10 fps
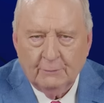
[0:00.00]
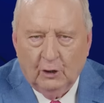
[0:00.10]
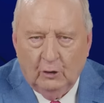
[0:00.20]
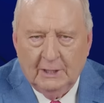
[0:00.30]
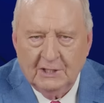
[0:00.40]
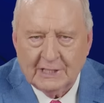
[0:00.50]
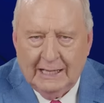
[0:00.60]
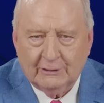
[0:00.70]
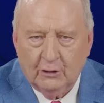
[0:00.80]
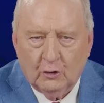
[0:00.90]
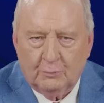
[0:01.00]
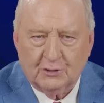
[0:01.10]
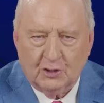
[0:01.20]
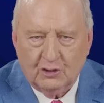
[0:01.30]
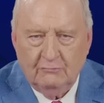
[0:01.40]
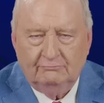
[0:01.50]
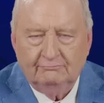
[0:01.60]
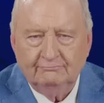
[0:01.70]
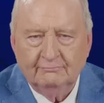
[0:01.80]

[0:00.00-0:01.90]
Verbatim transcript: By all means, argue your position,